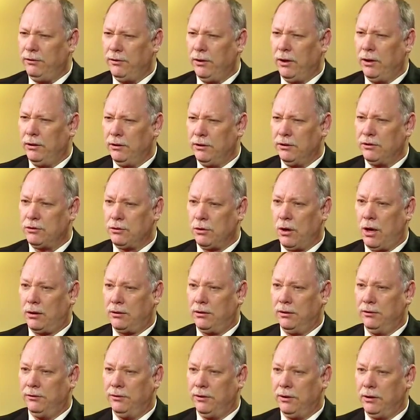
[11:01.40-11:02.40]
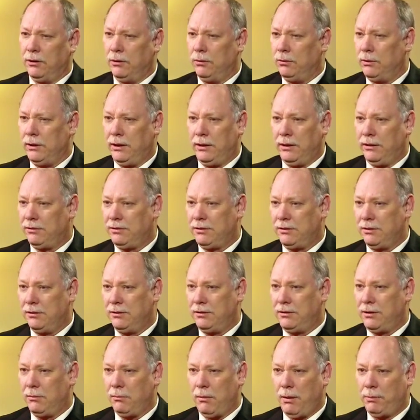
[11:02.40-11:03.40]
very destructive. And it only has to
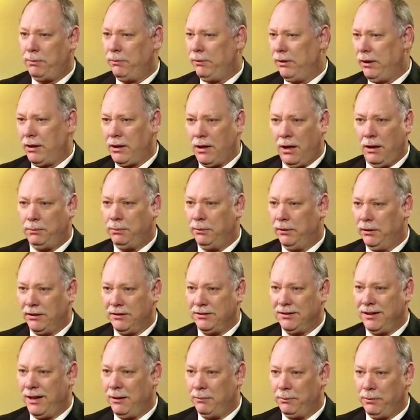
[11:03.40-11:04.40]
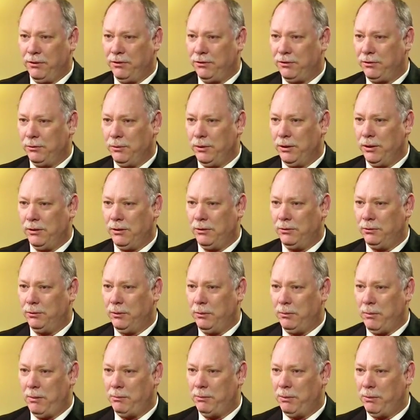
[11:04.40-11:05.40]
come up with a couple examples. We all
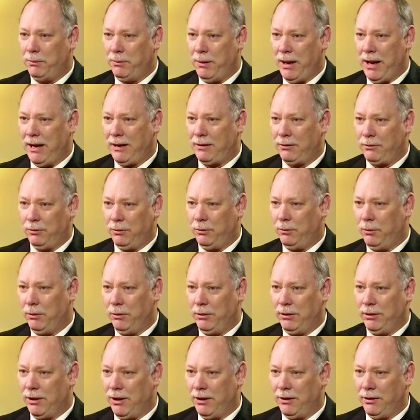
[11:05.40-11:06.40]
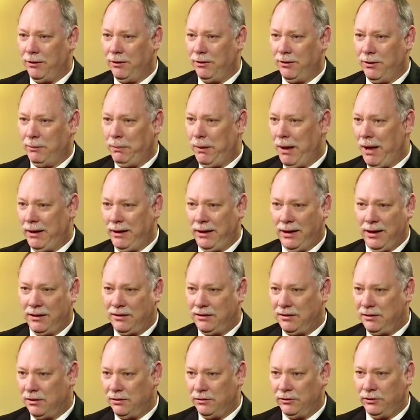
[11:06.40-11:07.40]
remember back when we were younger the Pontiac
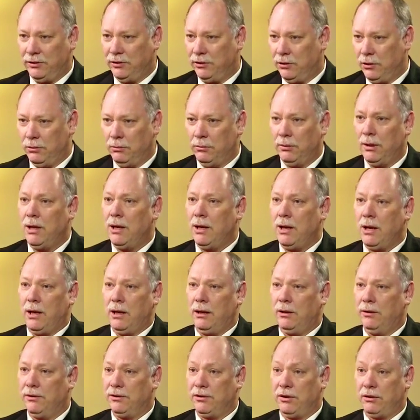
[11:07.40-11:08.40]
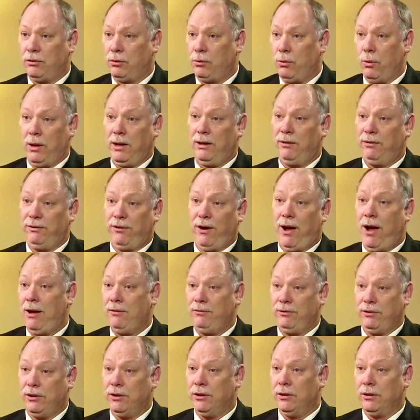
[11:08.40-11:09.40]
Silverdome, and it was a
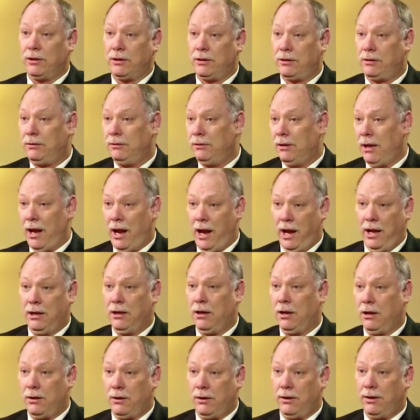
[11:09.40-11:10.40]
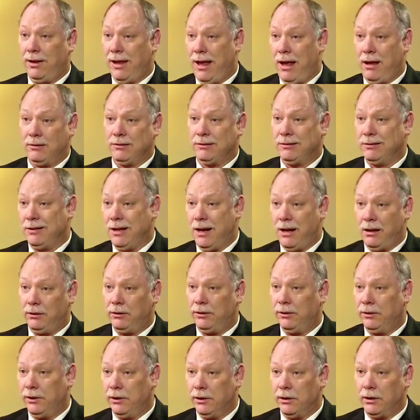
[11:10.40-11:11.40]
25-year,
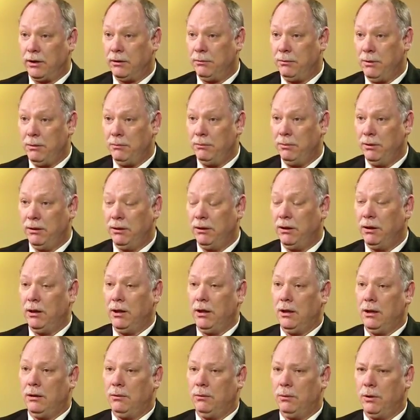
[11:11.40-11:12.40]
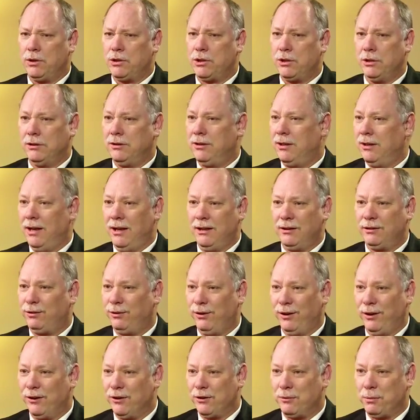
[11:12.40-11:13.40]
$800,000 a year commitment, which in today's
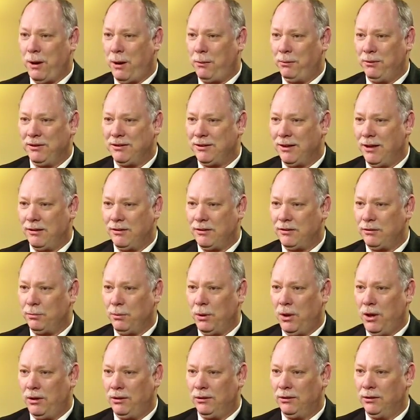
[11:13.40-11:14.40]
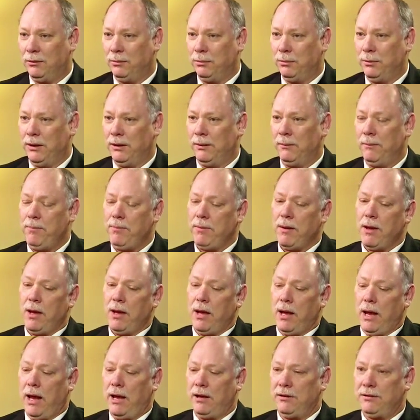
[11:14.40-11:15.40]
figures probably sounds smaller. But
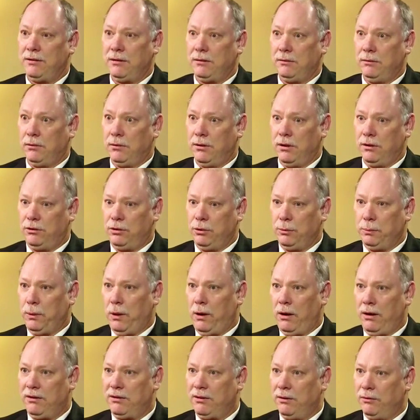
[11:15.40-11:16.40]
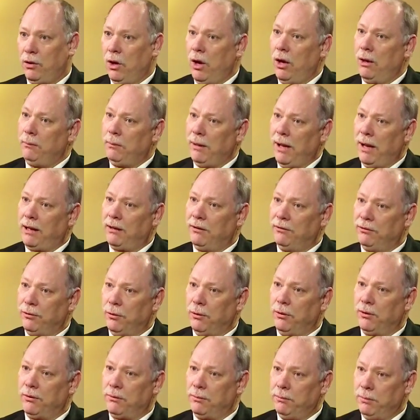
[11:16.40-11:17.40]
as the two parties have gone back and
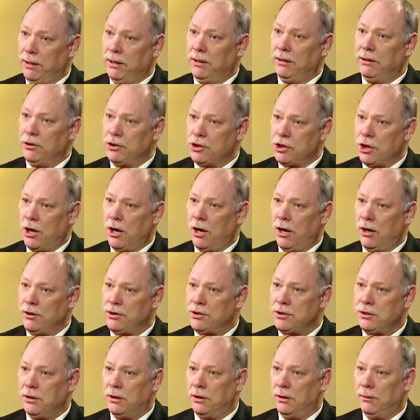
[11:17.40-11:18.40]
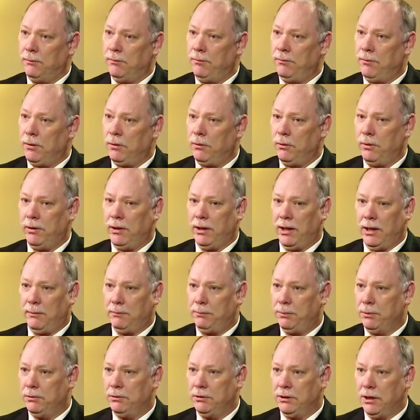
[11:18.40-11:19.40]
forth being in charge, we had a
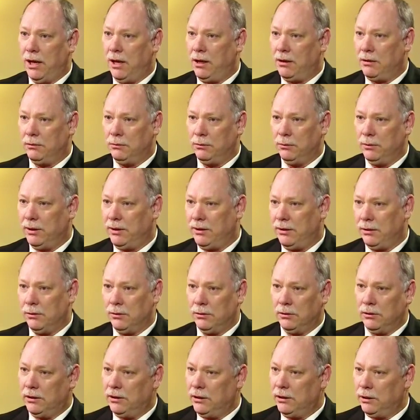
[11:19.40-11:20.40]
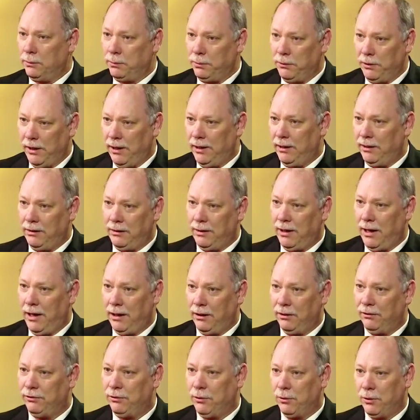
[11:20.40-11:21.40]
boondoggle with the old Lear plant at
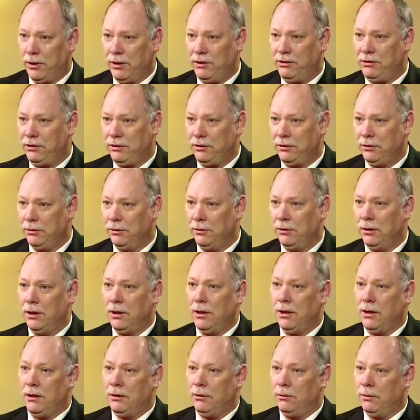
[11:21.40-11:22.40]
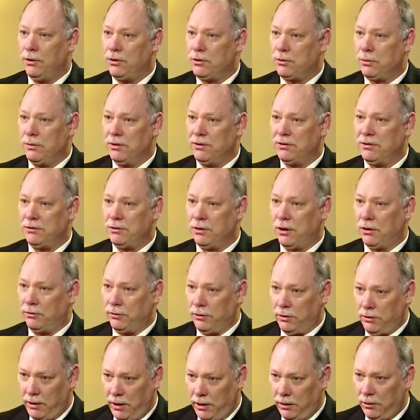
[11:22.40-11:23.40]
Hangar 42, which was
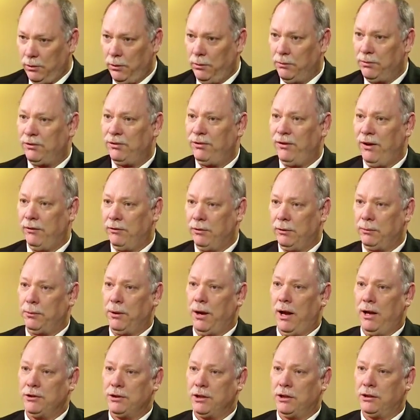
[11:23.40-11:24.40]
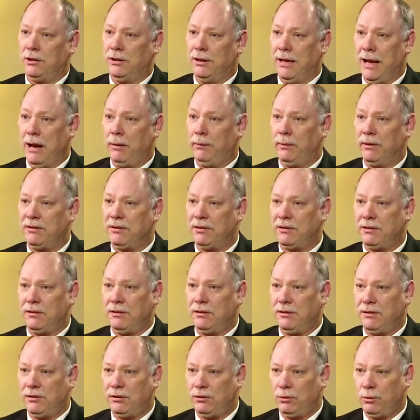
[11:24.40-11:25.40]
Jennifer Granholm's favorite project. Now it's
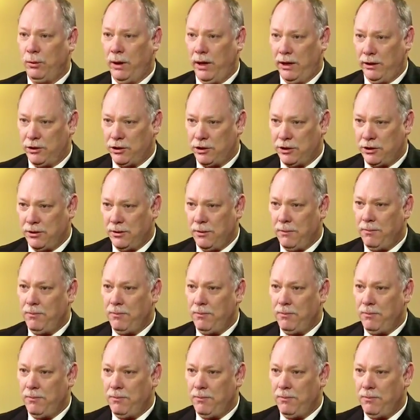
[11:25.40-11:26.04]
Switch,